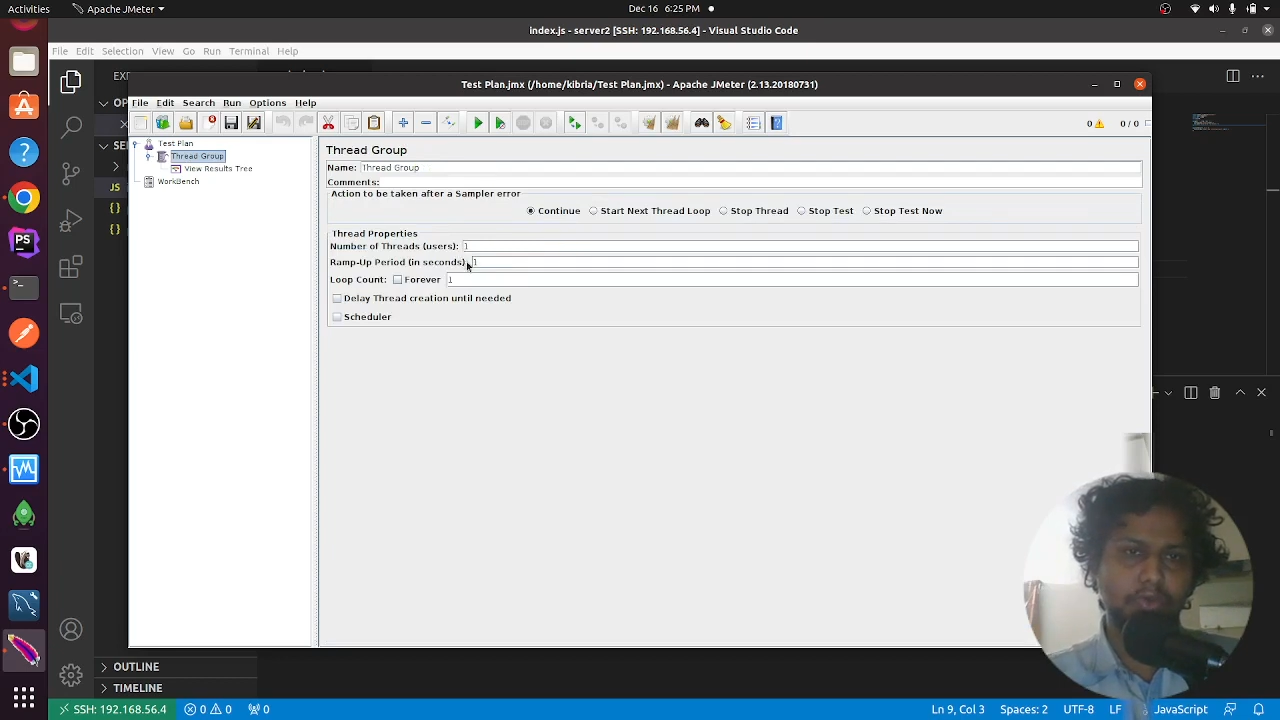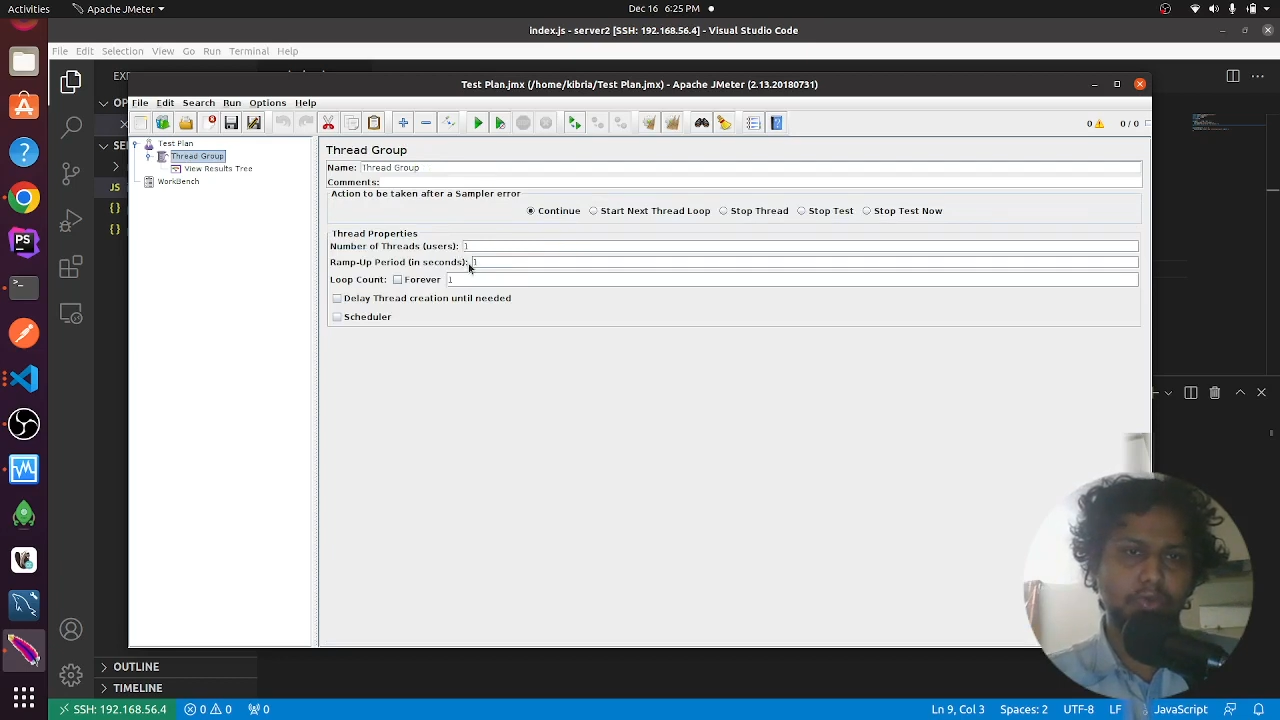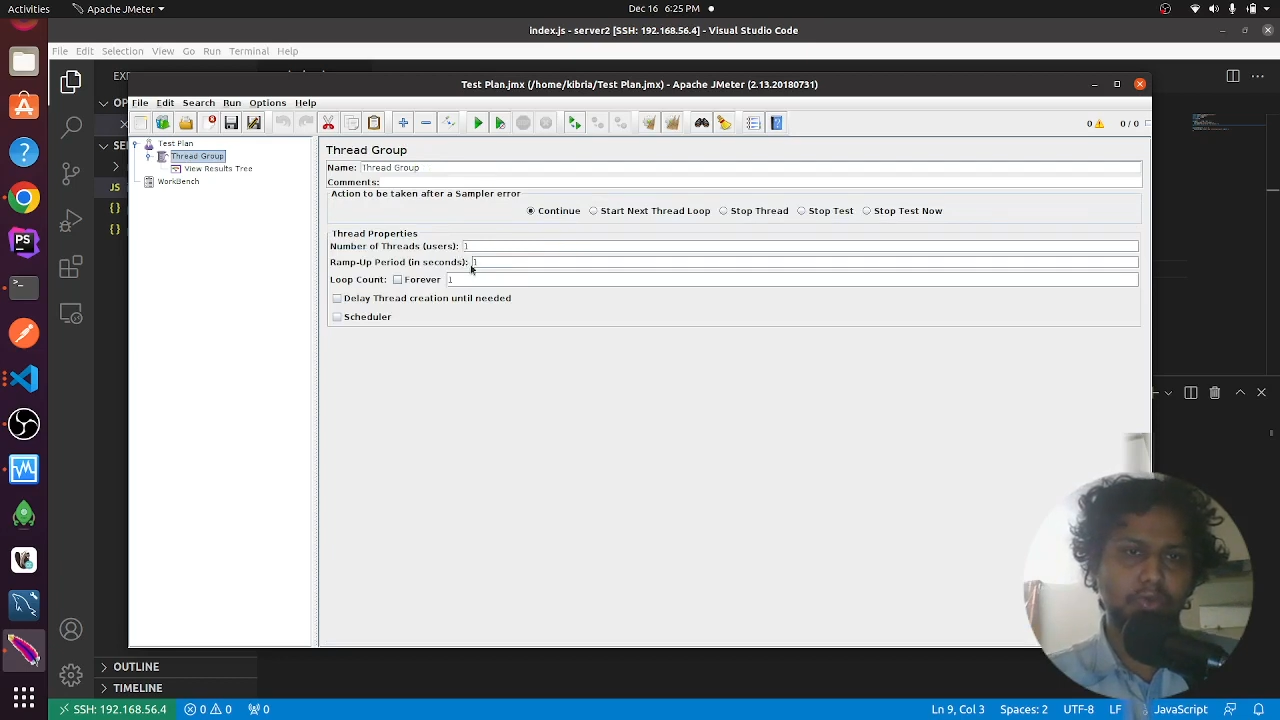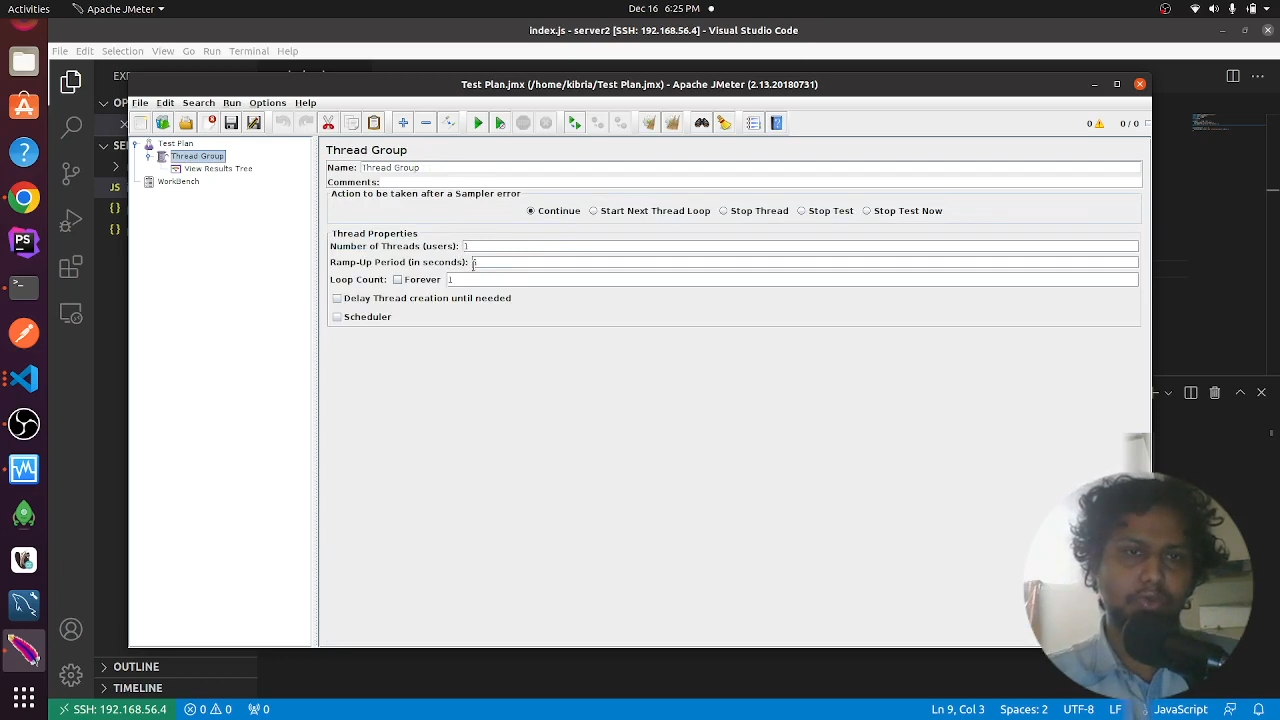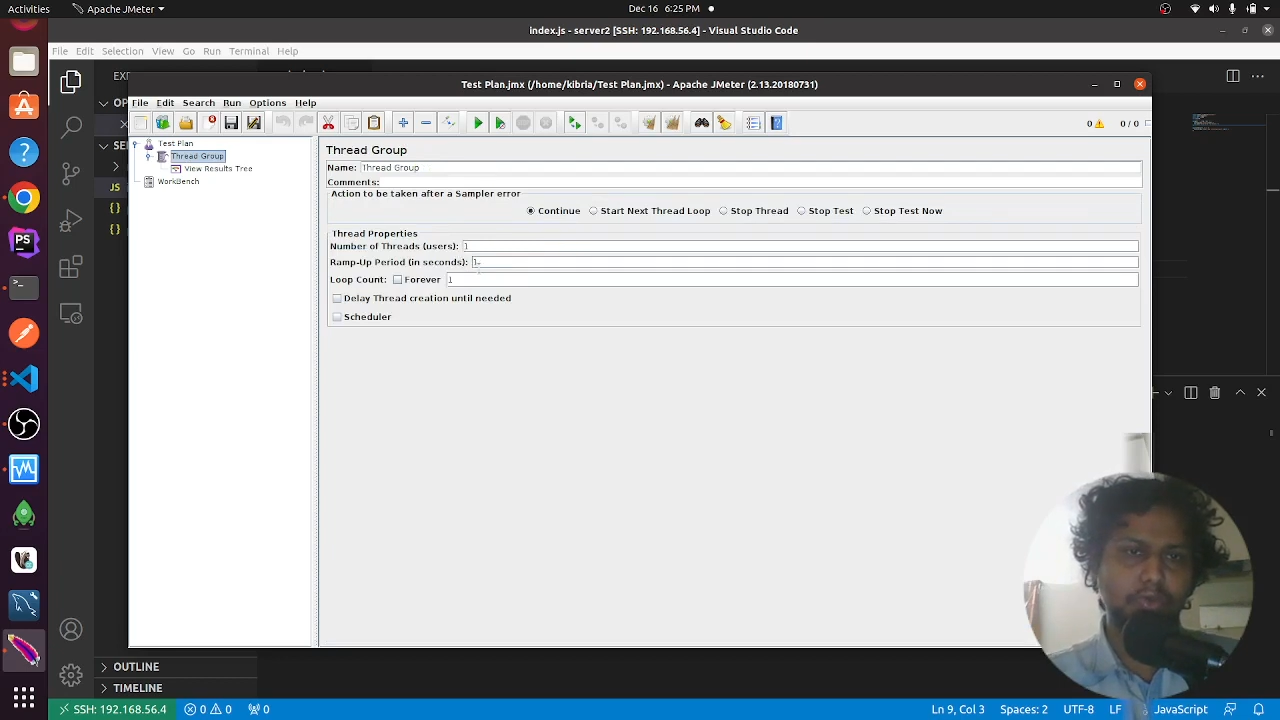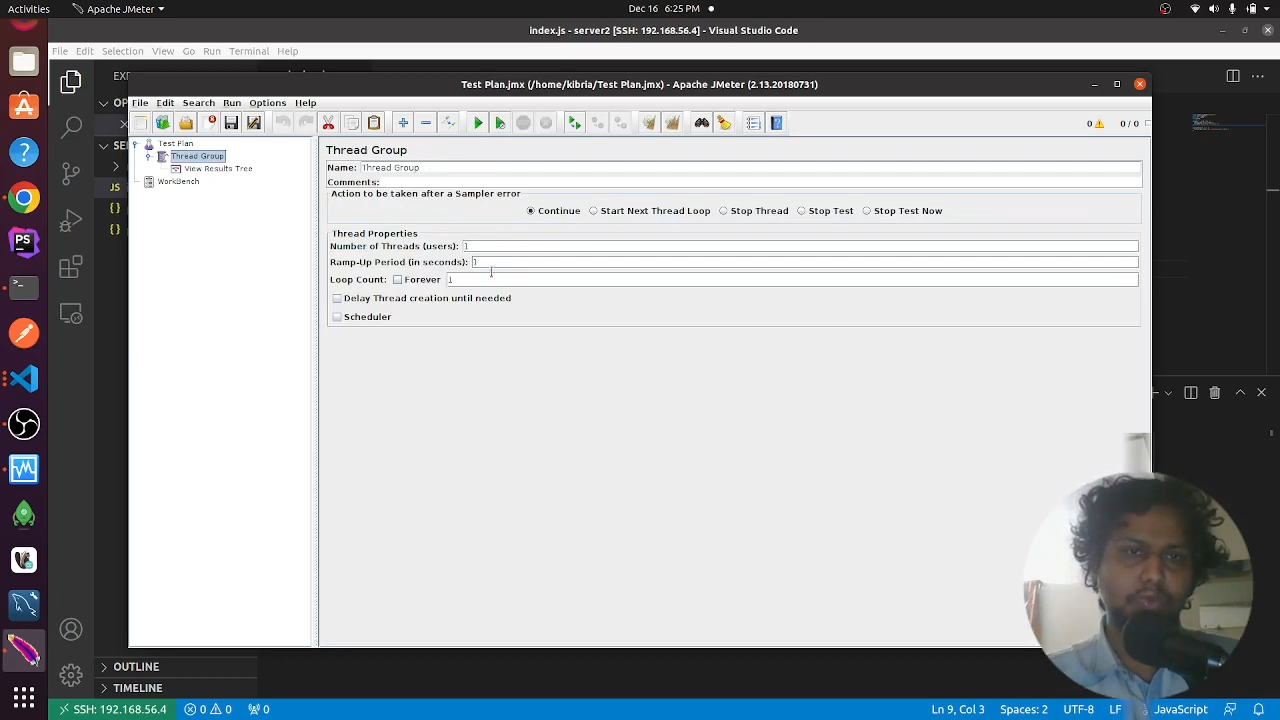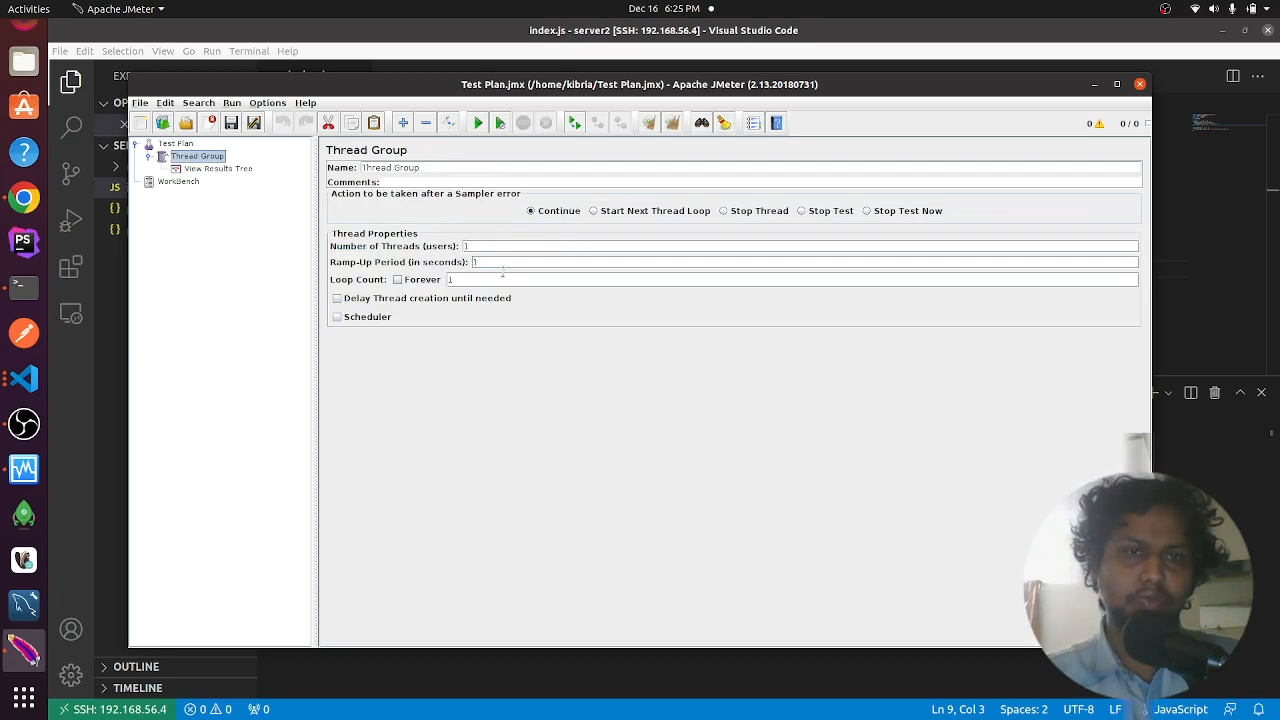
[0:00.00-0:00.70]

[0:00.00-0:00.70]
to